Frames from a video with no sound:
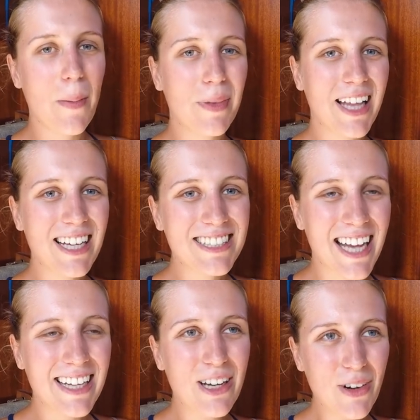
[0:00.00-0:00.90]
Plus,
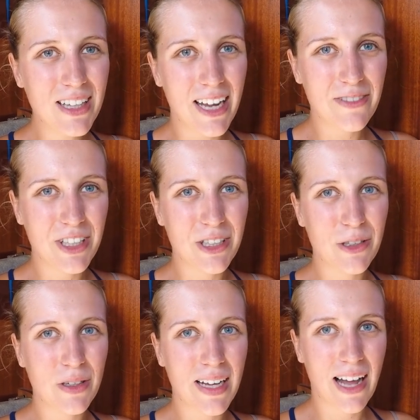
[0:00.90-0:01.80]
I know a lot of
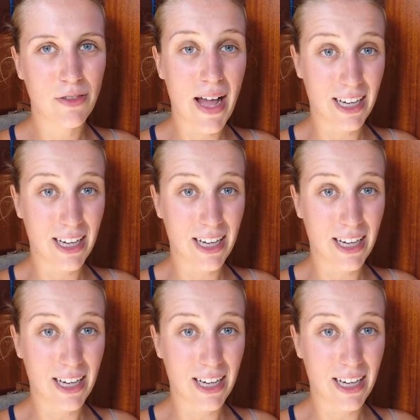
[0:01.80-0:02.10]
you have